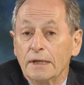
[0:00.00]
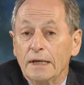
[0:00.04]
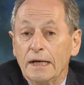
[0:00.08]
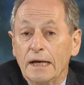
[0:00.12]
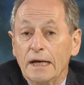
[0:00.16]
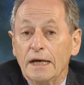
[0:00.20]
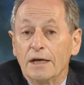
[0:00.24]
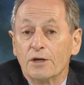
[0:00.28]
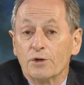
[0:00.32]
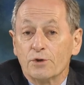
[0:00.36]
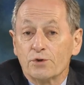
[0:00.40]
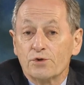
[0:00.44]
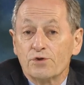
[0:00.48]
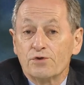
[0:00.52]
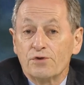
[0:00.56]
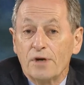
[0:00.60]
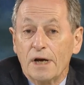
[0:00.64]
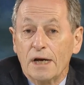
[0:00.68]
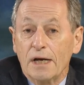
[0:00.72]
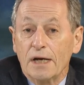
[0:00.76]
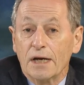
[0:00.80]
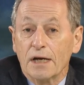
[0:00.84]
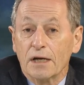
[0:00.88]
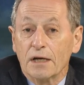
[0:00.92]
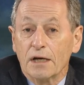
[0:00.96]
in
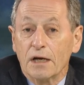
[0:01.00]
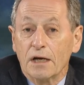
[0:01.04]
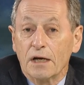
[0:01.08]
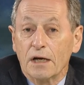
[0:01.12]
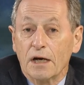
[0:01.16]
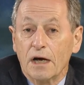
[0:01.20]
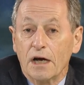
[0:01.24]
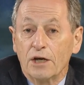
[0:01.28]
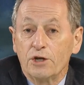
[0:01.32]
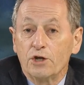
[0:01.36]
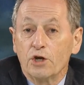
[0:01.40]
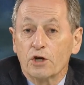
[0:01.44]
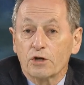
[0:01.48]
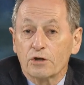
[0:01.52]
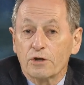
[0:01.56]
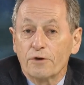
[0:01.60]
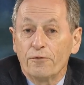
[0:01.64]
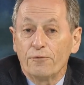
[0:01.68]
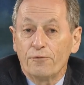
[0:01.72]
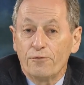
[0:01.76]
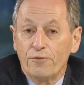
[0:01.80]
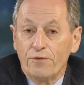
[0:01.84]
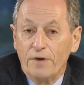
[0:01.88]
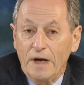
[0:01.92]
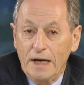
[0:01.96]
Australia are not
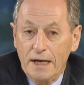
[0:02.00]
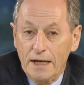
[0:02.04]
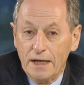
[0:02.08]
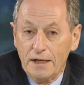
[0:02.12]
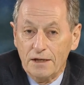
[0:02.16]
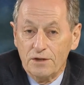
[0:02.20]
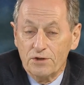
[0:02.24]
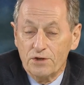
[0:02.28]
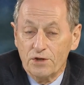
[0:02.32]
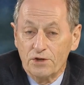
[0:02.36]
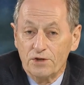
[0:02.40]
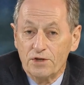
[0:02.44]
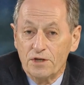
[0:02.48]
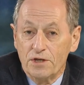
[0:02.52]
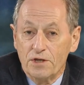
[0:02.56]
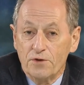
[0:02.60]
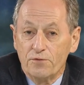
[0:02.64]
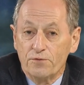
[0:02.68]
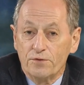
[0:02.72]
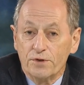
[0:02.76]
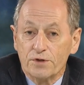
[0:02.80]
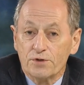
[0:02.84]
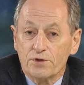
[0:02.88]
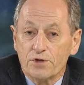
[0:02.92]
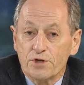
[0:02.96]
confined to the
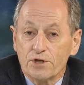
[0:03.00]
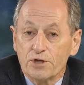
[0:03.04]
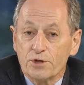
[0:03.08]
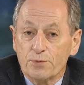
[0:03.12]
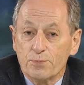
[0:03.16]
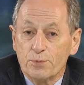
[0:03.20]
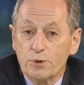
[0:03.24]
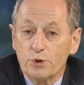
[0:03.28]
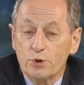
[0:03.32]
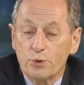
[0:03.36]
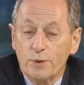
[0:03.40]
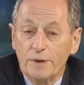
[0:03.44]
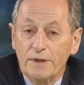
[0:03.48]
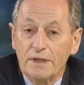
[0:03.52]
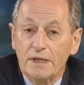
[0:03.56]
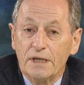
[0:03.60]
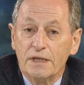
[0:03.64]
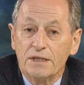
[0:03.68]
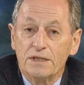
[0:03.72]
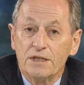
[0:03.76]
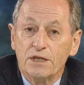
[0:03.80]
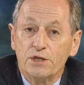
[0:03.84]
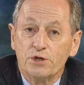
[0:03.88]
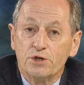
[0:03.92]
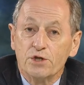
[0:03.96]
differences between the
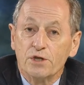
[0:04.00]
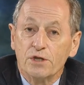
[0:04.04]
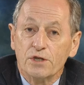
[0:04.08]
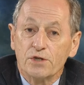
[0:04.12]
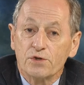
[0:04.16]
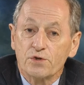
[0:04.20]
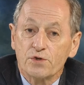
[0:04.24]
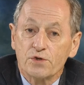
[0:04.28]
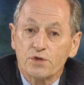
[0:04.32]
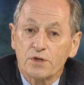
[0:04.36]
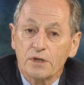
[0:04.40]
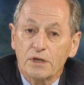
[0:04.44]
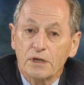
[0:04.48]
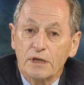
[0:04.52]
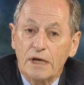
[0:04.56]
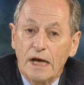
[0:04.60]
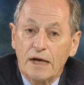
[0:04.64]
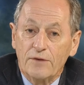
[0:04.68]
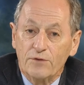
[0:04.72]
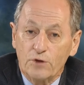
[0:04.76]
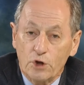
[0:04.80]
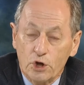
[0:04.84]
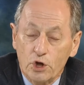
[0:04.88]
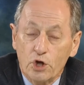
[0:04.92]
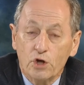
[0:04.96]
Indigenous
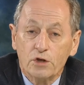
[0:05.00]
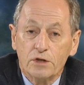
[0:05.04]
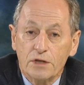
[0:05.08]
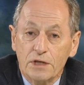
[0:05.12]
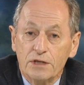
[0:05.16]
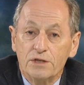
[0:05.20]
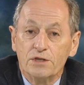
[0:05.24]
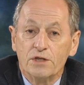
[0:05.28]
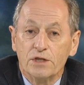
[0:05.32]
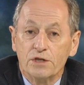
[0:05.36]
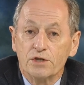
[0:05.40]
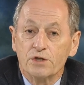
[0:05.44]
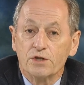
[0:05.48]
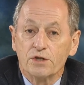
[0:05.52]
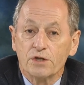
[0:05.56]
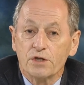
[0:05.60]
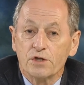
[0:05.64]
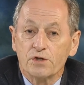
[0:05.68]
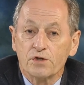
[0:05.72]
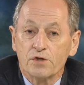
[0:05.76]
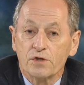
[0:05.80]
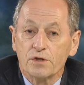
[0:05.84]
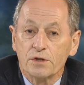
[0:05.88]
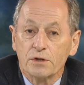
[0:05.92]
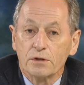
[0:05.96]
and the
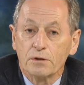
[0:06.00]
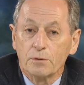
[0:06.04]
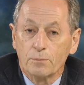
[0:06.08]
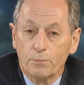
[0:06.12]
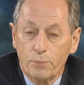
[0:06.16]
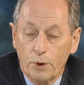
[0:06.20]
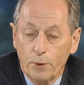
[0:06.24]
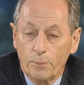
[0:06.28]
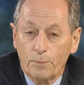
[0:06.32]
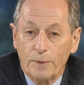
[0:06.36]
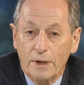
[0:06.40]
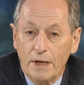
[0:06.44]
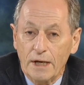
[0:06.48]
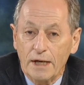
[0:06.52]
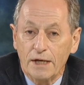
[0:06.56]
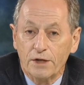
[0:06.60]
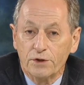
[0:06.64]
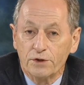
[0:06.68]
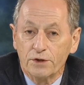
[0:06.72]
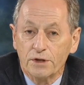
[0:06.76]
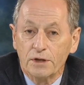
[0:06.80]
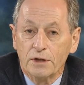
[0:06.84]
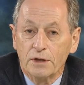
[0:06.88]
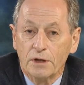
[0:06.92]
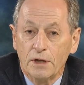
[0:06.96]
non-Indigenous
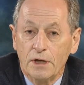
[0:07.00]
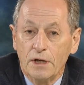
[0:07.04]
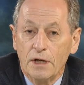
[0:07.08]
population,